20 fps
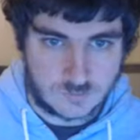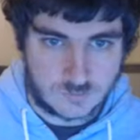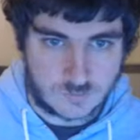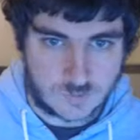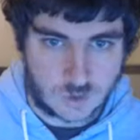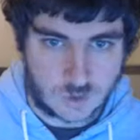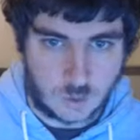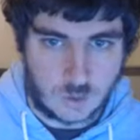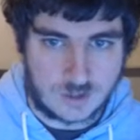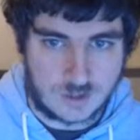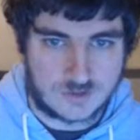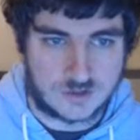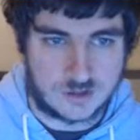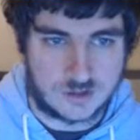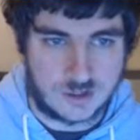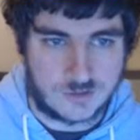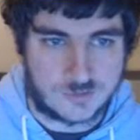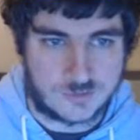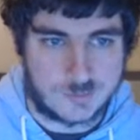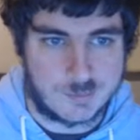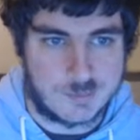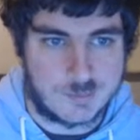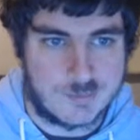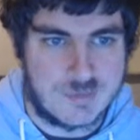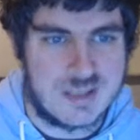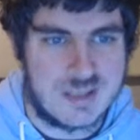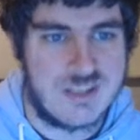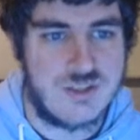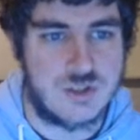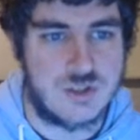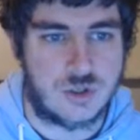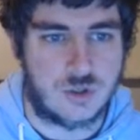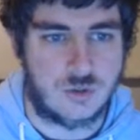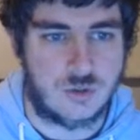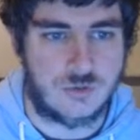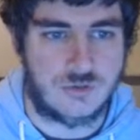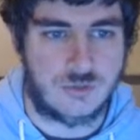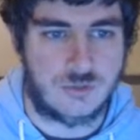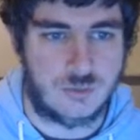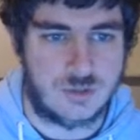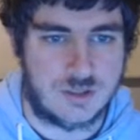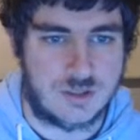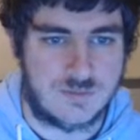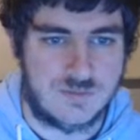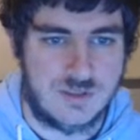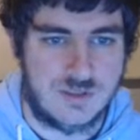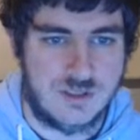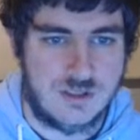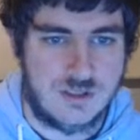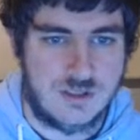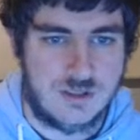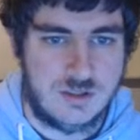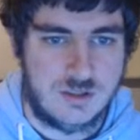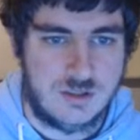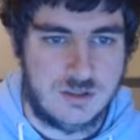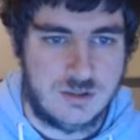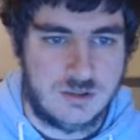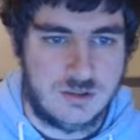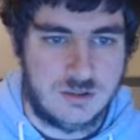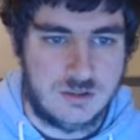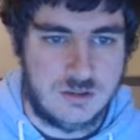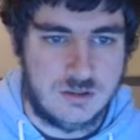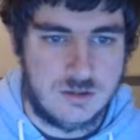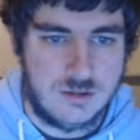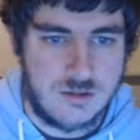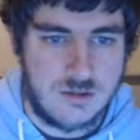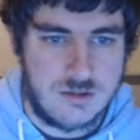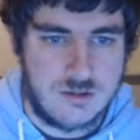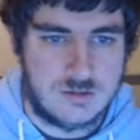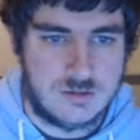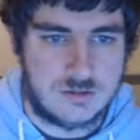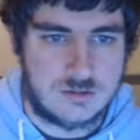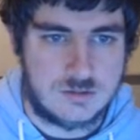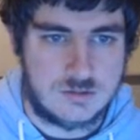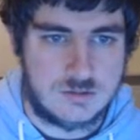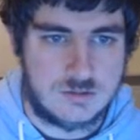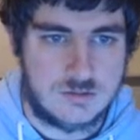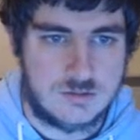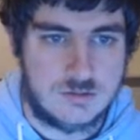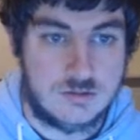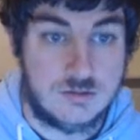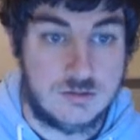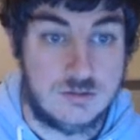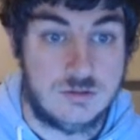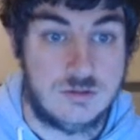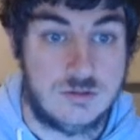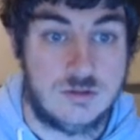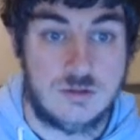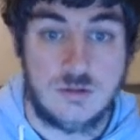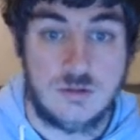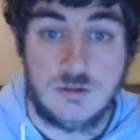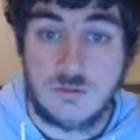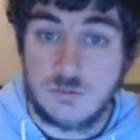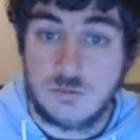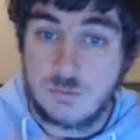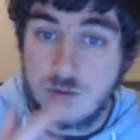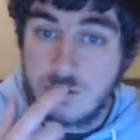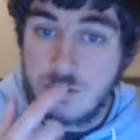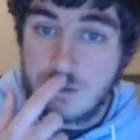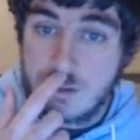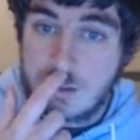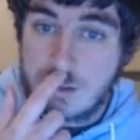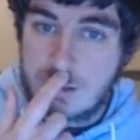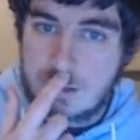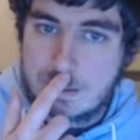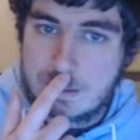Well, that's the last major console game. Huh. How's about that?